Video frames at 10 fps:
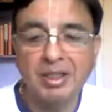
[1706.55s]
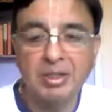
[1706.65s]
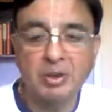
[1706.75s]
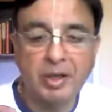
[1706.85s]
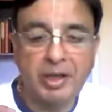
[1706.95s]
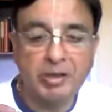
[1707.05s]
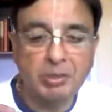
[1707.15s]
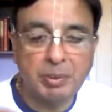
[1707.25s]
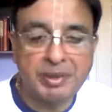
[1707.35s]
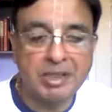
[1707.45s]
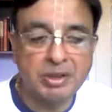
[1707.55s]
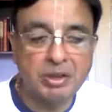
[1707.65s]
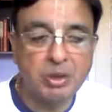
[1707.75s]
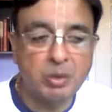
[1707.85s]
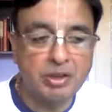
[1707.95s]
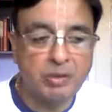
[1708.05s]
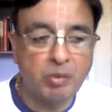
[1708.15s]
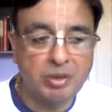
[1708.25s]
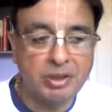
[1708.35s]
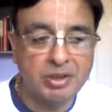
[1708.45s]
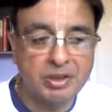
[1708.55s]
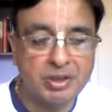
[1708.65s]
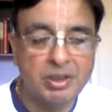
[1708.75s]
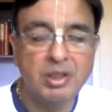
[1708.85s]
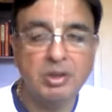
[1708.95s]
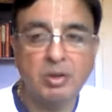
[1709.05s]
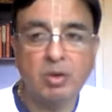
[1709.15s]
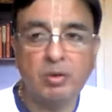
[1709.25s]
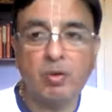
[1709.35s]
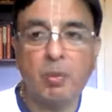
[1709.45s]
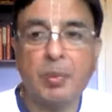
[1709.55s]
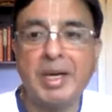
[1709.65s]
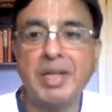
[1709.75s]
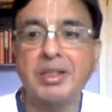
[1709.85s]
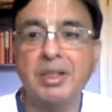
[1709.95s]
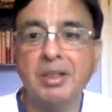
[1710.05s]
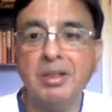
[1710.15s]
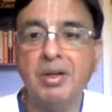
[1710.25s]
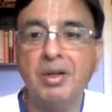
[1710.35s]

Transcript: So he gives protection to his devotees. So for protection,